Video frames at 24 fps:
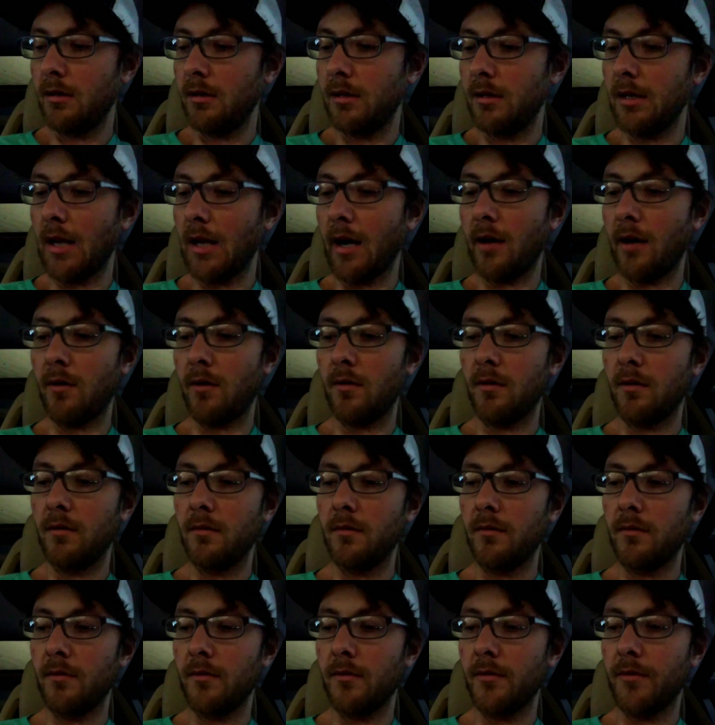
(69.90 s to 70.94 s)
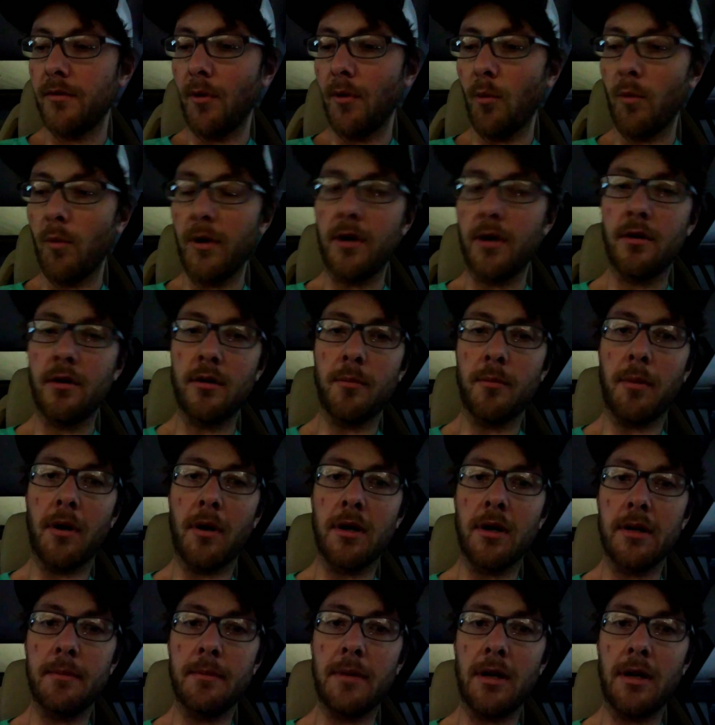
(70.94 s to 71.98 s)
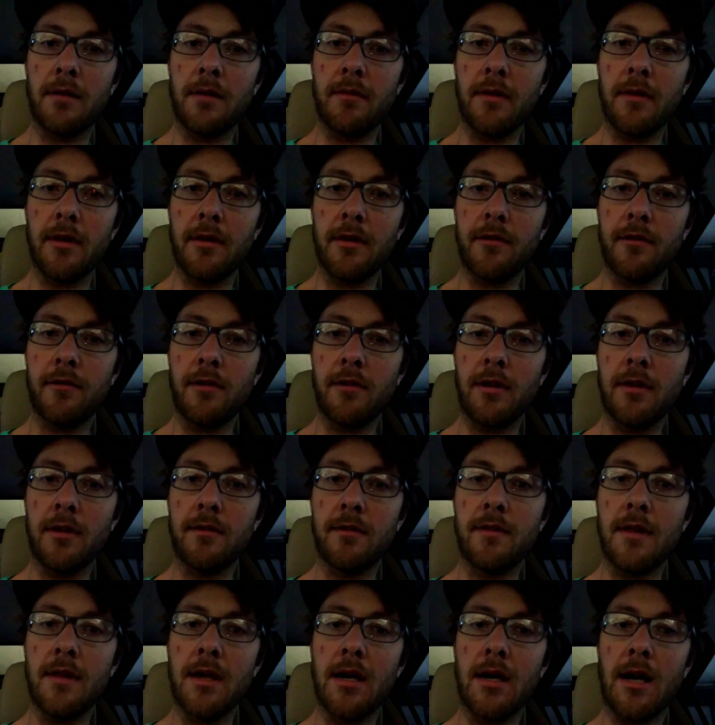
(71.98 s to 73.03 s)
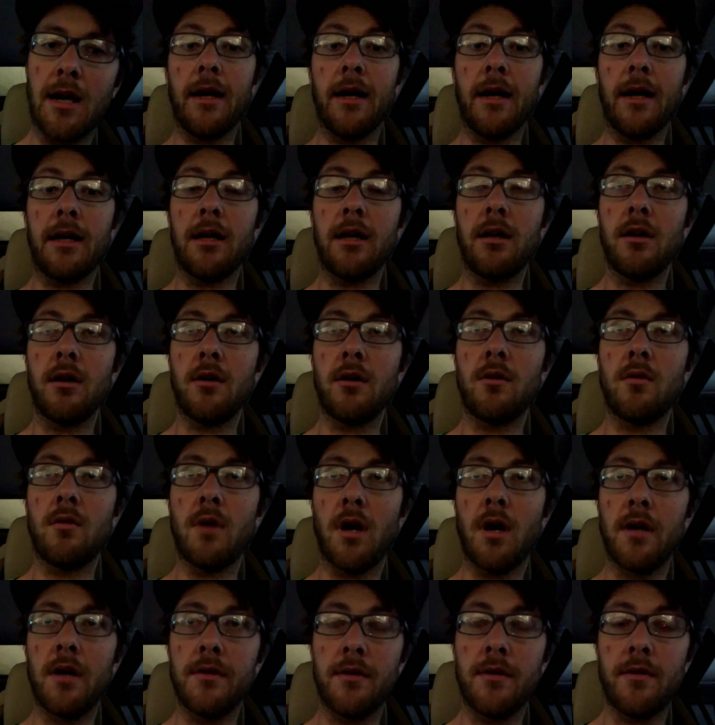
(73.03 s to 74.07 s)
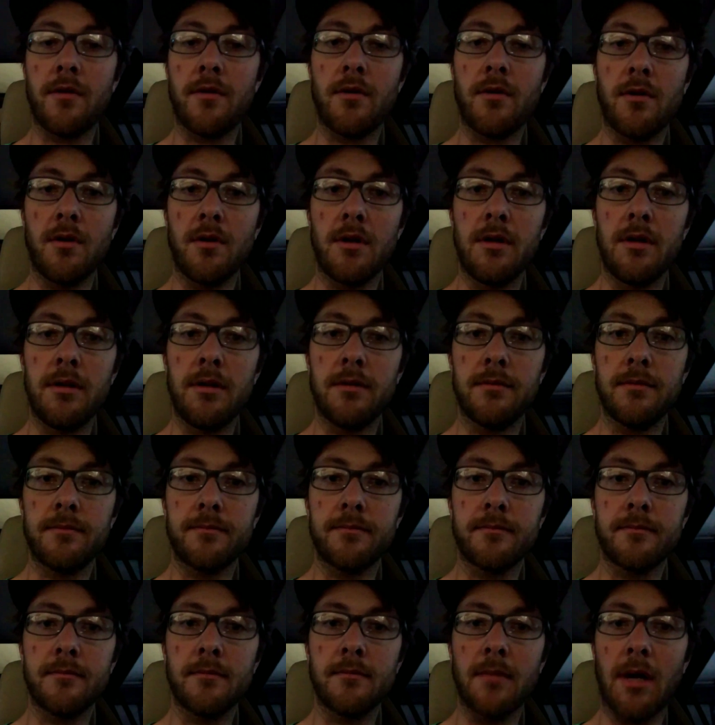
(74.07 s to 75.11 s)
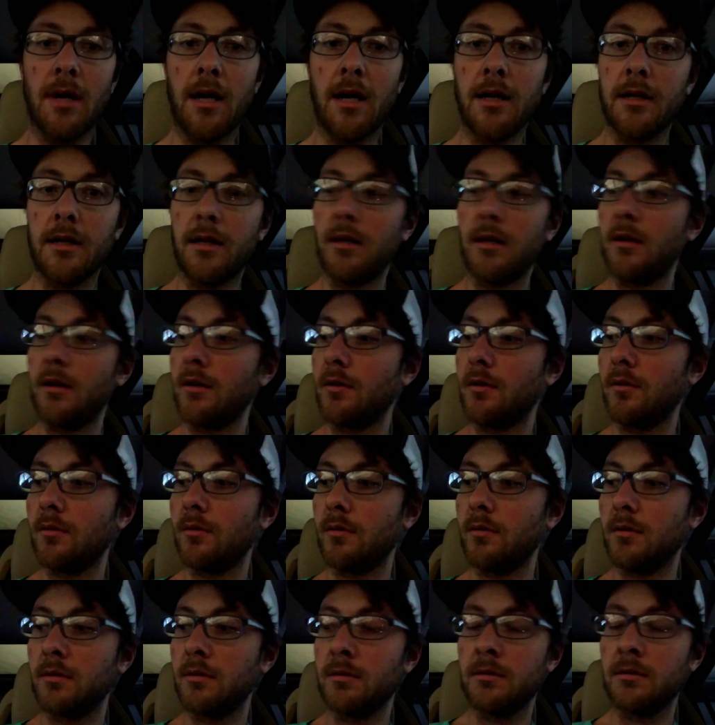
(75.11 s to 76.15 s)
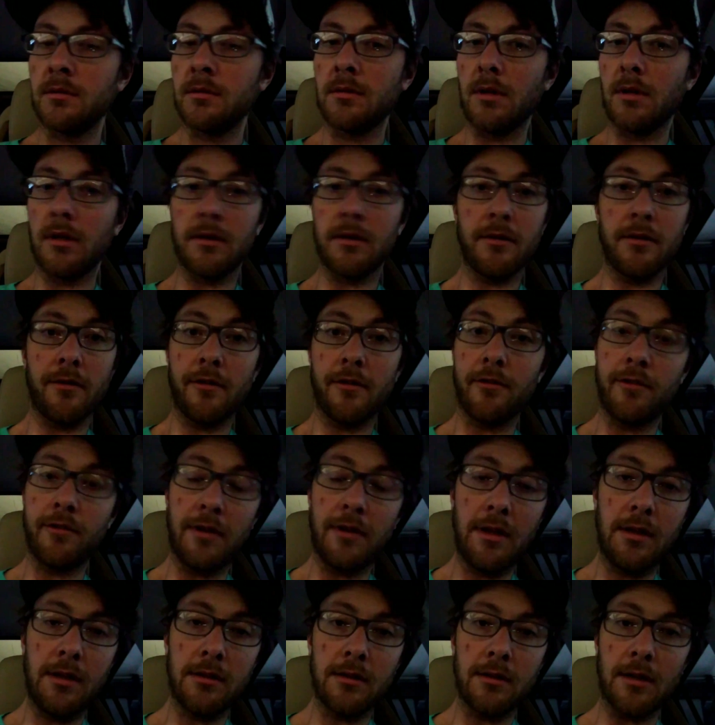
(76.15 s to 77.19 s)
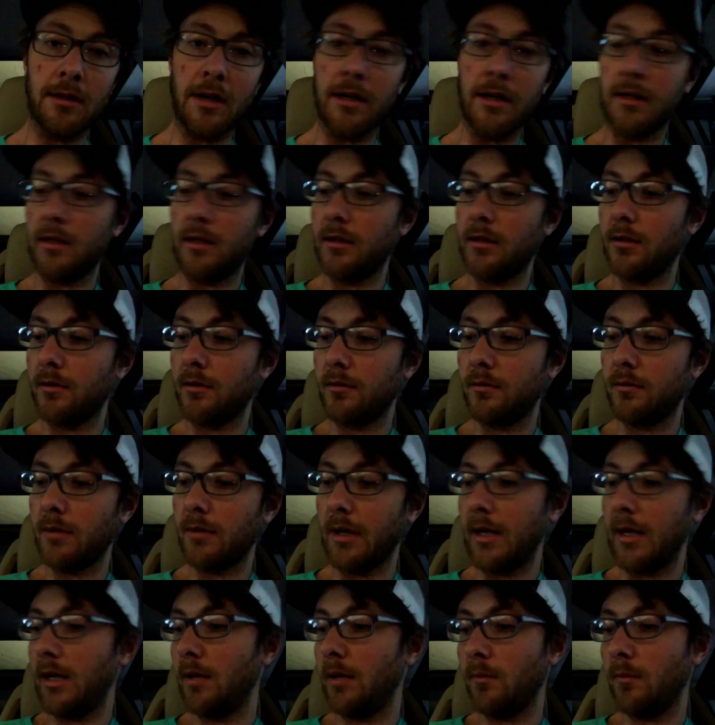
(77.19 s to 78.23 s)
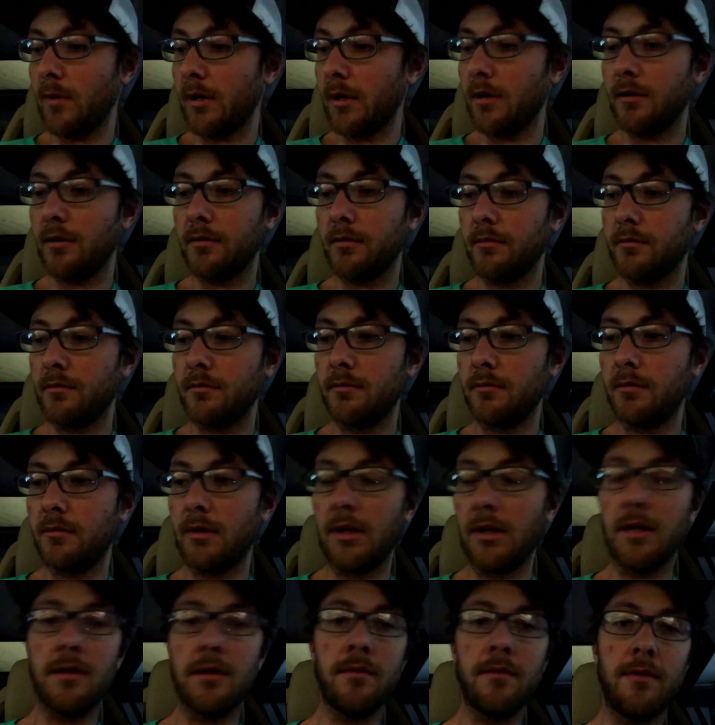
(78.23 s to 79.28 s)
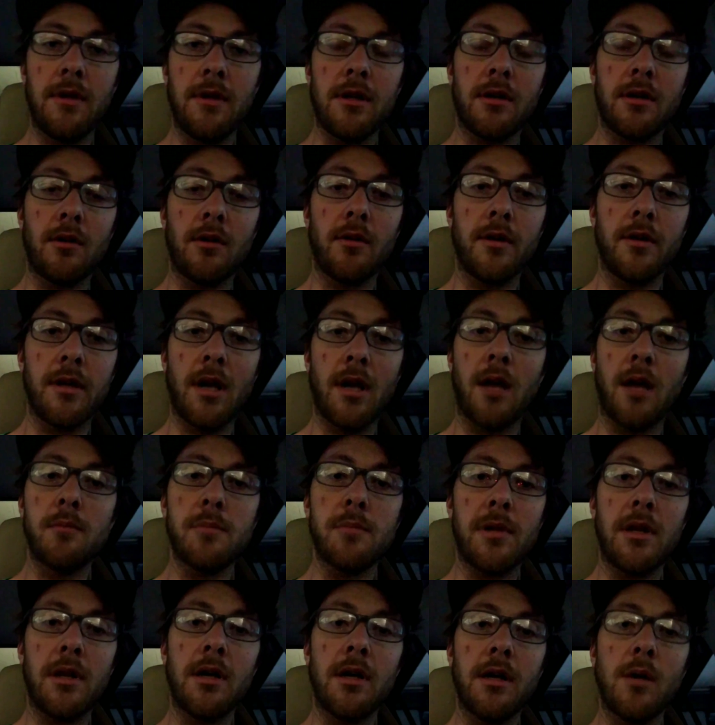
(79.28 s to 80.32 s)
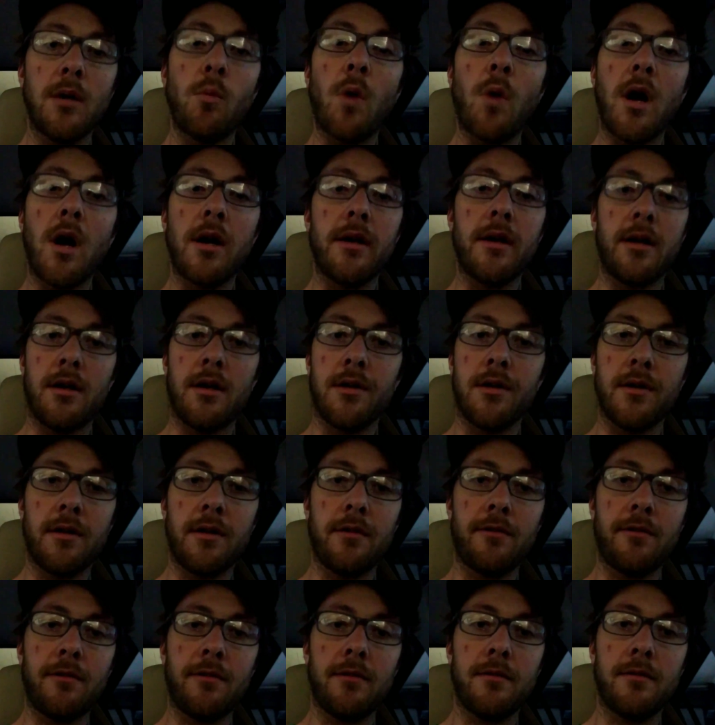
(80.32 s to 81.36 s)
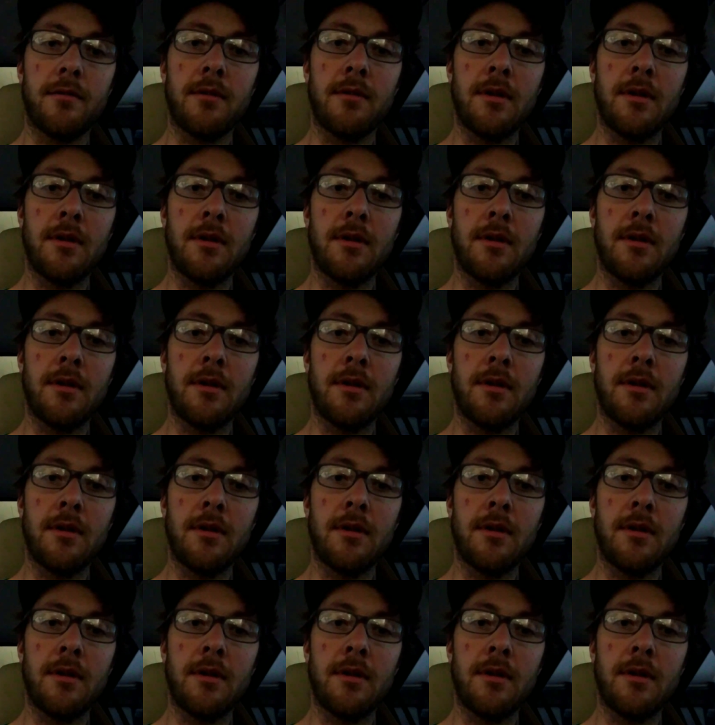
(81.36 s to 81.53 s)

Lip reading: Now, the weirder part about this is that I can go under the hood, I can go under the seat, I can go anywhere in the vehicle and unplug a wiring harness.